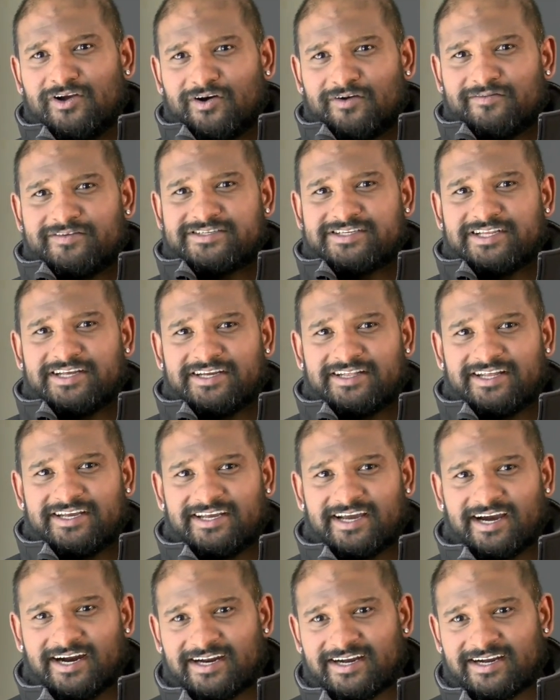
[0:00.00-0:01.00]
Obviously the
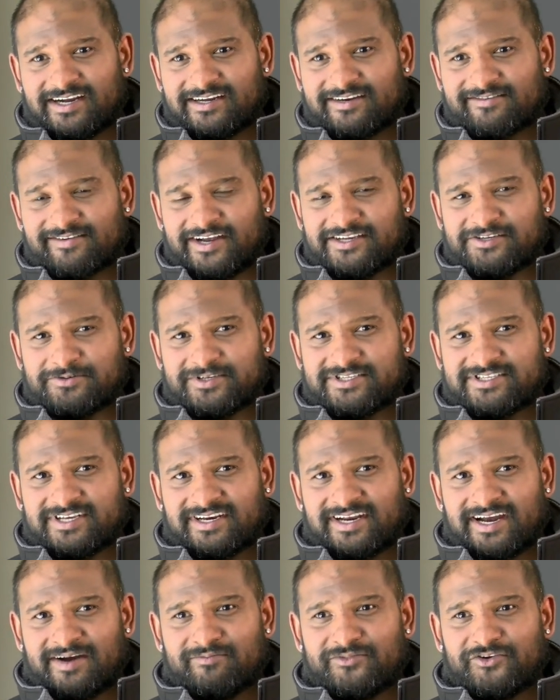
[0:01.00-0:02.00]
younger graduates
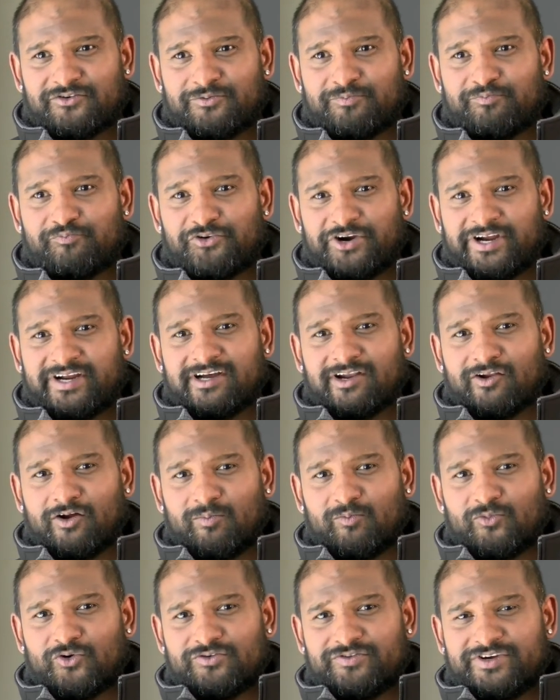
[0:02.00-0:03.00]
that come through bring a
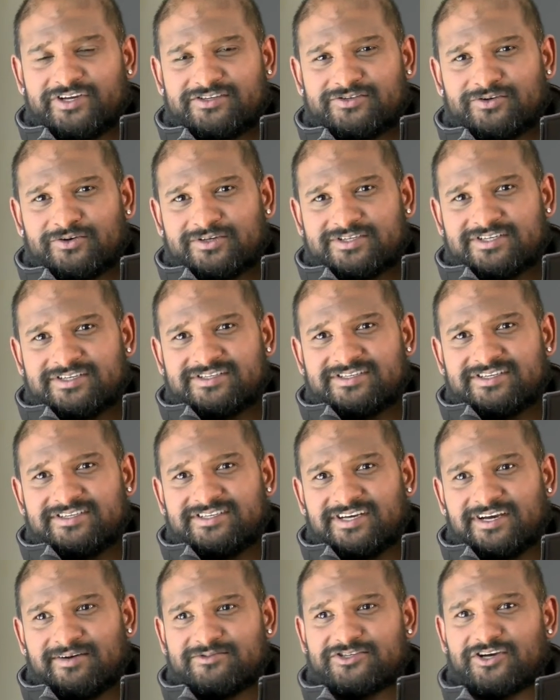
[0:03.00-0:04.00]
lot more resources in
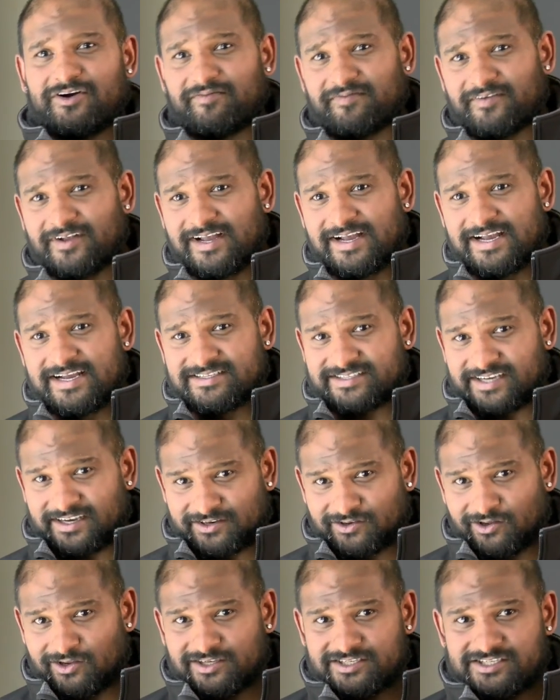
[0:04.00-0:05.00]
terms of
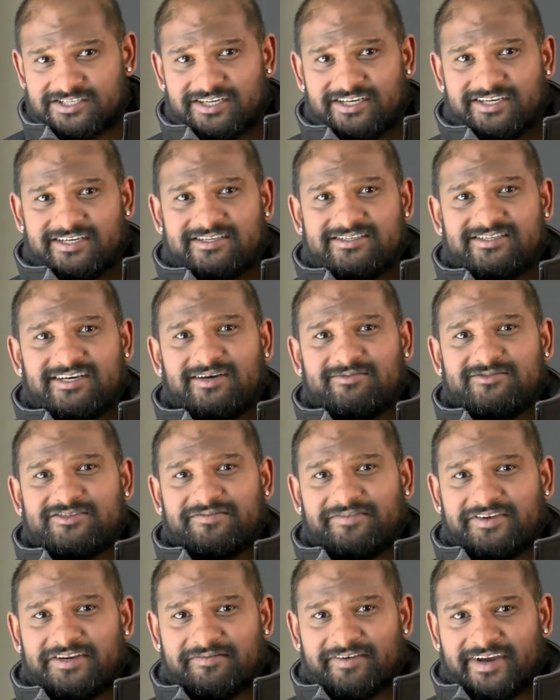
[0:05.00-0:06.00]
technology, in terms
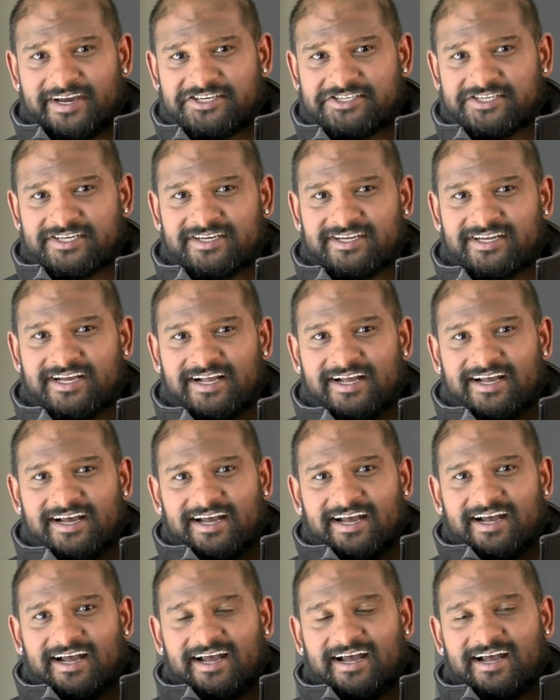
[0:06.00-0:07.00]
of innovation,
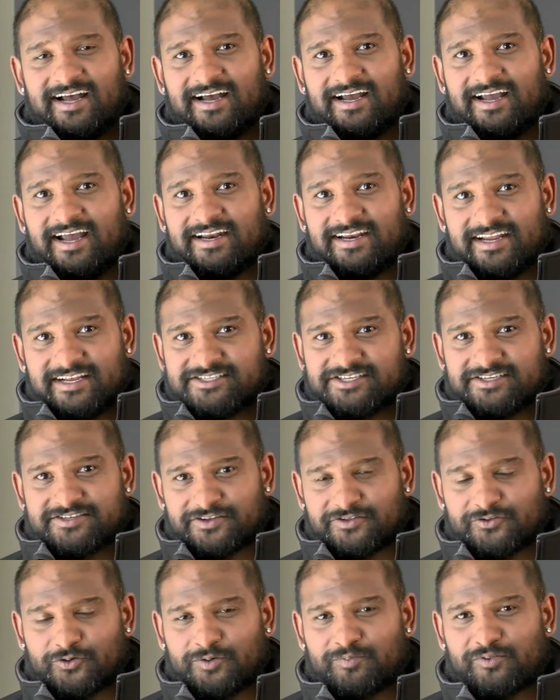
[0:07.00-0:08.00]
and just
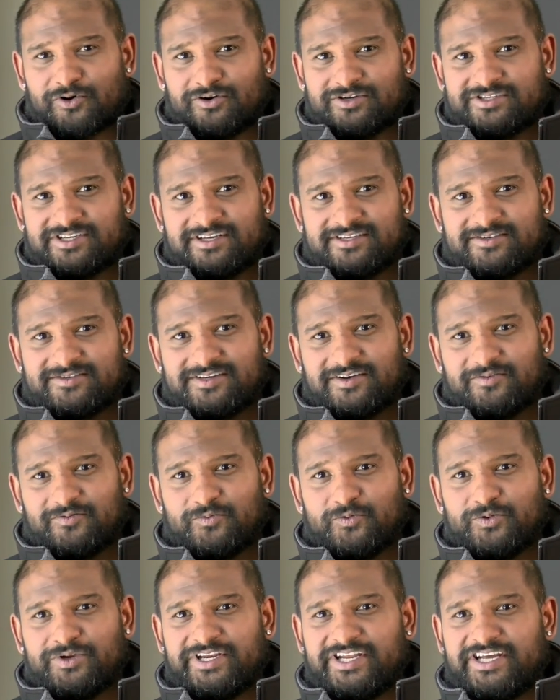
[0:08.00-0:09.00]
the thought process.
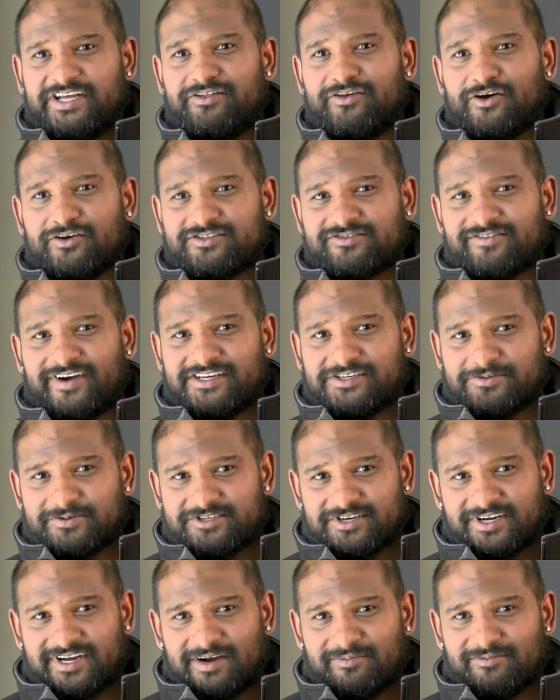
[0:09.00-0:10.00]
We need those
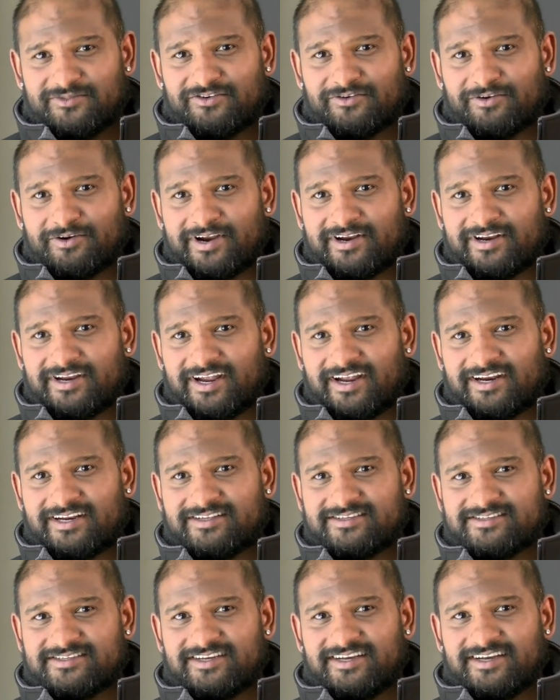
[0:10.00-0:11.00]
graduates to come through and
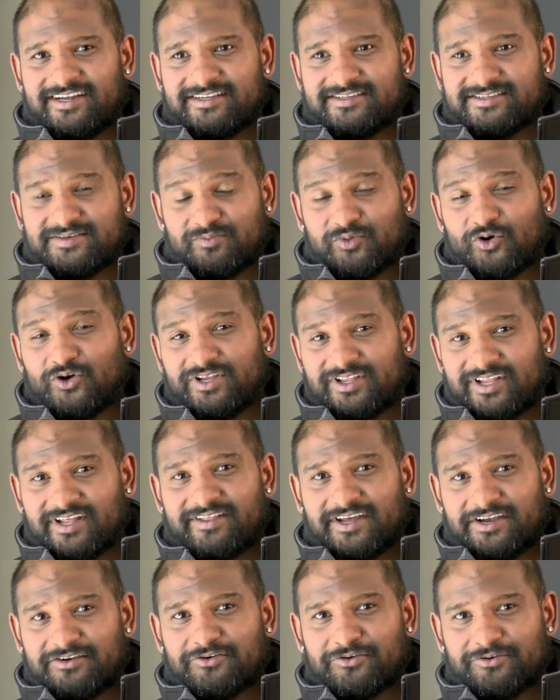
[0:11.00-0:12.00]
it's important
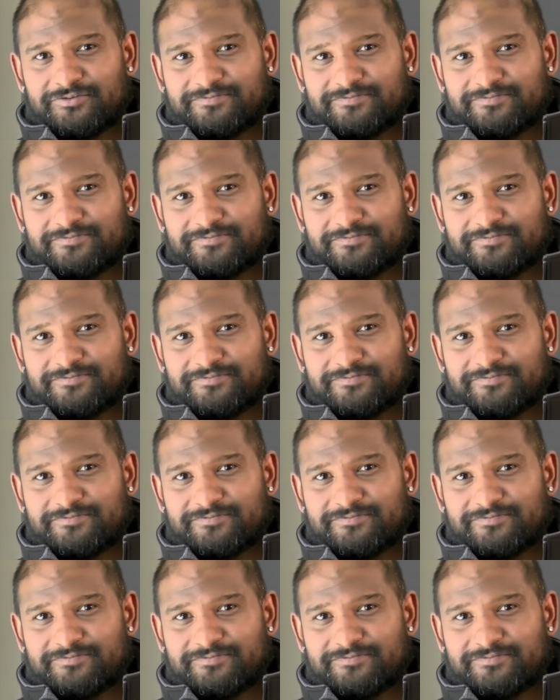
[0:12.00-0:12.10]
that they do.